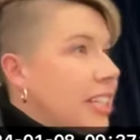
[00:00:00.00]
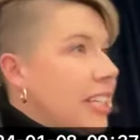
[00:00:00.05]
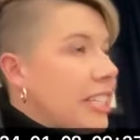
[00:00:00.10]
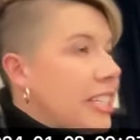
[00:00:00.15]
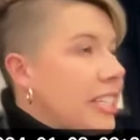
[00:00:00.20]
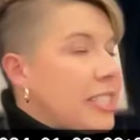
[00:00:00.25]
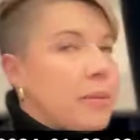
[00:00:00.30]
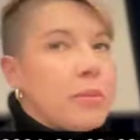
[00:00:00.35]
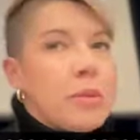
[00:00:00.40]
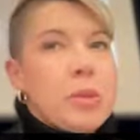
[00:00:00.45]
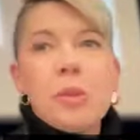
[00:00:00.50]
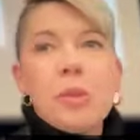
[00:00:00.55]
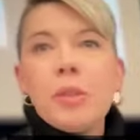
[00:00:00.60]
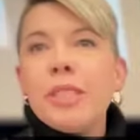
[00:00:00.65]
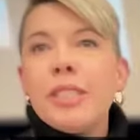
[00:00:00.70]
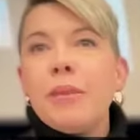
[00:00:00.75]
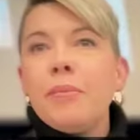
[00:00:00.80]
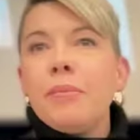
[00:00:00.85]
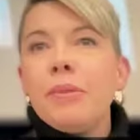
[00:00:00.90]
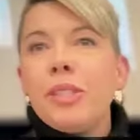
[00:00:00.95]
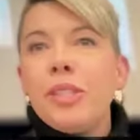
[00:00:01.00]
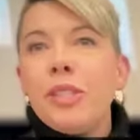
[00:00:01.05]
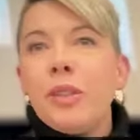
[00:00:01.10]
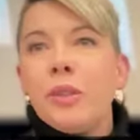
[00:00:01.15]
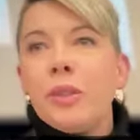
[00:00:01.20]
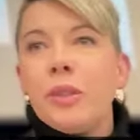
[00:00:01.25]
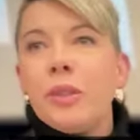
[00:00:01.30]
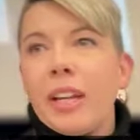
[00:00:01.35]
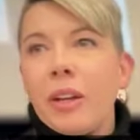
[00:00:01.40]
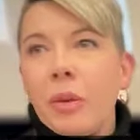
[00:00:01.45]
get some cool tips
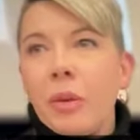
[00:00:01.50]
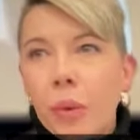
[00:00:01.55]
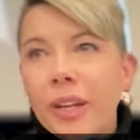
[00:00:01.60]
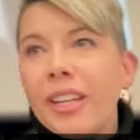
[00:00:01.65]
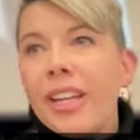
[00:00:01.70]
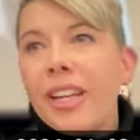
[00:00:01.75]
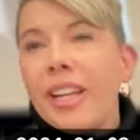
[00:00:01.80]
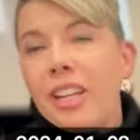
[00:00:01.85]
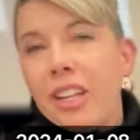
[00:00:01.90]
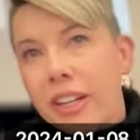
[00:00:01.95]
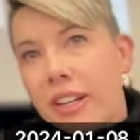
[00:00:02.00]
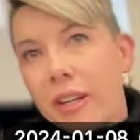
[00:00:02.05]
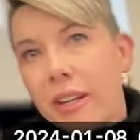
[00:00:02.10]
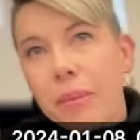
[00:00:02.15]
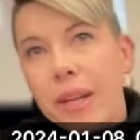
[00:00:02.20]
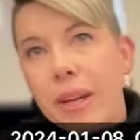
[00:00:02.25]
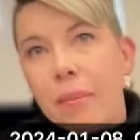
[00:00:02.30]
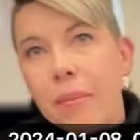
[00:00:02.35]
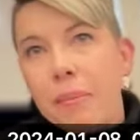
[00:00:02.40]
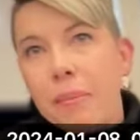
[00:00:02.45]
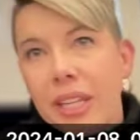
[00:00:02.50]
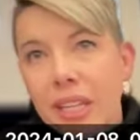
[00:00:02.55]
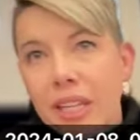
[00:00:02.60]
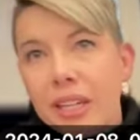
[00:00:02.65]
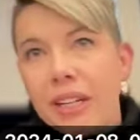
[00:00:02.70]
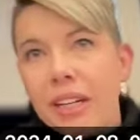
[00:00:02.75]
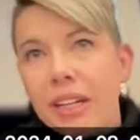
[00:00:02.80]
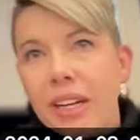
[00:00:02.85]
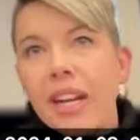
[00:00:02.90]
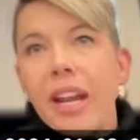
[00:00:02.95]
too. Like one day you're going to be up
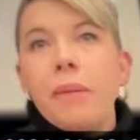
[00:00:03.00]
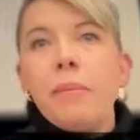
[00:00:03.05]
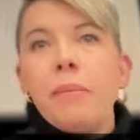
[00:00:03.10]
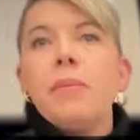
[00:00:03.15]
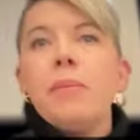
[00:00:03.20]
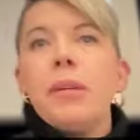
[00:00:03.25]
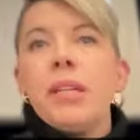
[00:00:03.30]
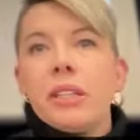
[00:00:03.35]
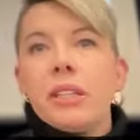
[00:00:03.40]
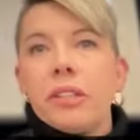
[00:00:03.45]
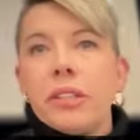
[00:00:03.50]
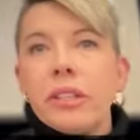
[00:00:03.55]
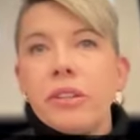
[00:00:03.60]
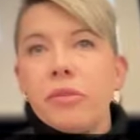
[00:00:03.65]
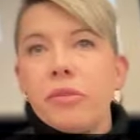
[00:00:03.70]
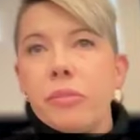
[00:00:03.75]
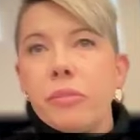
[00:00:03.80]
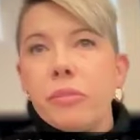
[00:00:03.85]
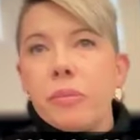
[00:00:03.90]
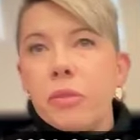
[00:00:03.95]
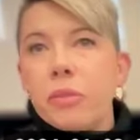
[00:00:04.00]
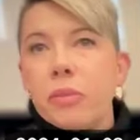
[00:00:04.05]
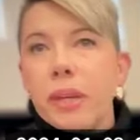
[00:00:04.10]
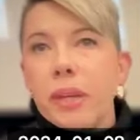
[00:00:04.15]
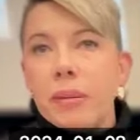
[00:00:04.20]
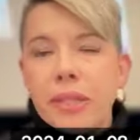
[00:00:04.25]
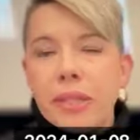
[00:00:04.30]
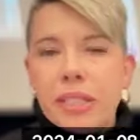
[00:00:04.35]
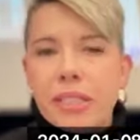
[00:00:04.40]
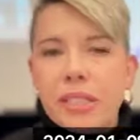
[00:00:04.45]
here and I'm going to be learning from you
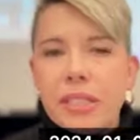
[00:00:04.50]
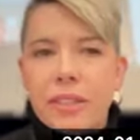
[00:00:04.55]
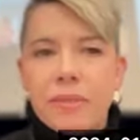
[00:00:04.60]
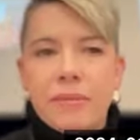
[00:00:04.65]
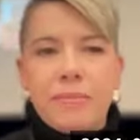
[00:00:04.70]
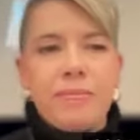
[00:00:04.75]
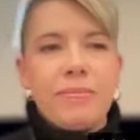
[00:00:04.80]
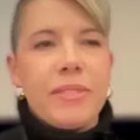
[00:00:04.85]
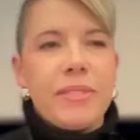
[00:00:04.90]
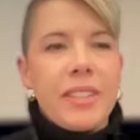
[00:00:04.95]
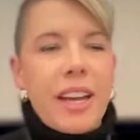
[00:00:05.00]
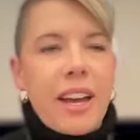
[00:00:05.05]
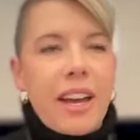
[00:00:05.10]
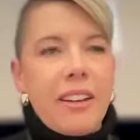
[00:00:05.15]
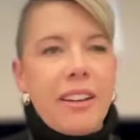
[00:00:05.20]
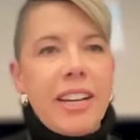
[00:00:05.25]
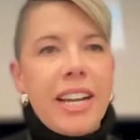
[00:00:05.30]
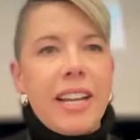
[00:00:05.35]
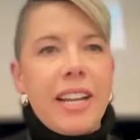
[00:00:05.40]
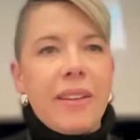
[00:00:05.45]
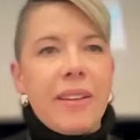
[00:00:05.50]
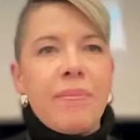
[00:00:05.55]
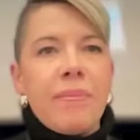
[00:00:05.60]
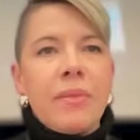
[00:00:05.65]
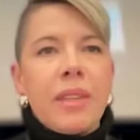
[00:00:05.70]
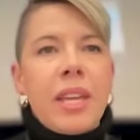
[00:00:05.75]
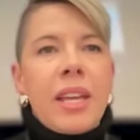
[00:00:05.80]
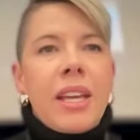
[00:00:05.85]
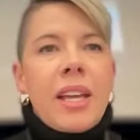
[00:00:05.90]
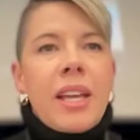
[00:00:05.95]
maybe. So, all right,
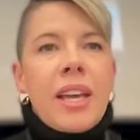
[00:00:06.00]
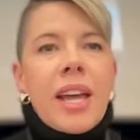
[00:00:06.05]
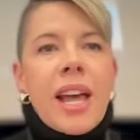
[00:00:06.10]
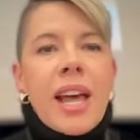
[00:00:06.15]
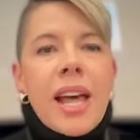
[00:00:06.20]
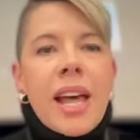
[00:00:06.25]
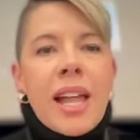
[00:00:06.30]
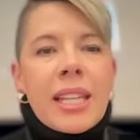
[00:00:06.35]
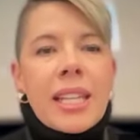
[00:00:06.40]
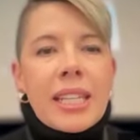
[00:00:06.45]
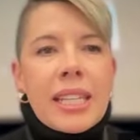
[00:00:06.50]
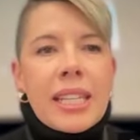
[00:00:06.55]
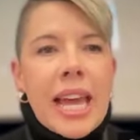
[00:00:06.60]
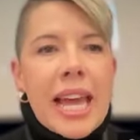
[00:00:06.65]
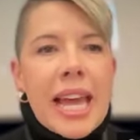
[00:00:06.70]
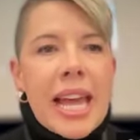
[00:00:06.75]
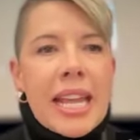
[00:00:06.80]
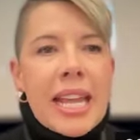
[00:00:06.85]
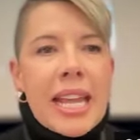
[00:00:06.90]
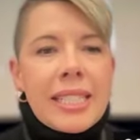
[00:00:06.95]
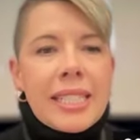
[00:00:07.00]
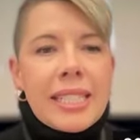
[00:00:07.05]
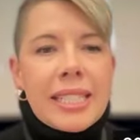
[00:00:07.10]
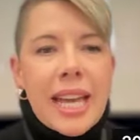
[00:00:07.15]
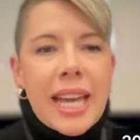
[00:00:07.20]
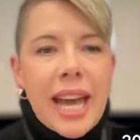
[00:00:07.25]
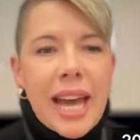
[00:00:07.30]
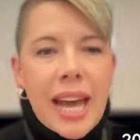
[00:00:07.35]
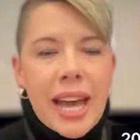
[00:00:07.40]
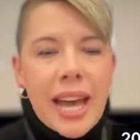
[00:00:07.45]
let's
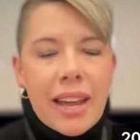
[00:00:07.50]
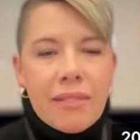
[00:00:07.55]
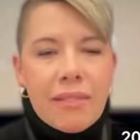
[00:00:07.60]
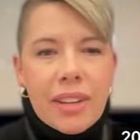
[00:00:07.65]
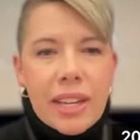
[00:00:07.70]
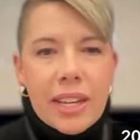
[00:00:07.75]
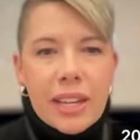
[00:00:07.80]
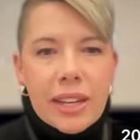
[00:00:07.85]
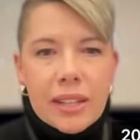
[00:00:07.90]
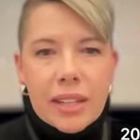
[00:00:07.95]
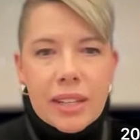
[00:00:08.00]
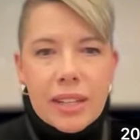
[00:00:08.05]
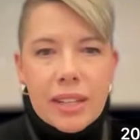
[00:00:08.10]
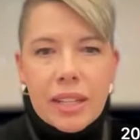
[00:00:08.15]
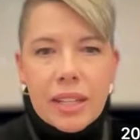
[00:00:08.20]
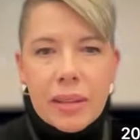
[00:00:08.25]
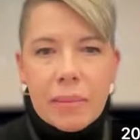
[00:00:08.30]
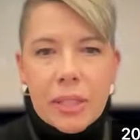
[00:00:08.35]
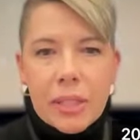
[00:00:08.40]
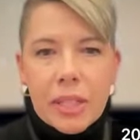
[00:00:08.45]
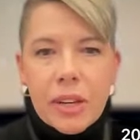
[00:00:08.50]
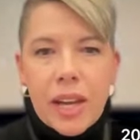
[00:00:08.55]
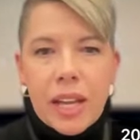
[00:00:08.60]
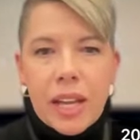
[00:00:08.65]
dive in. Let me go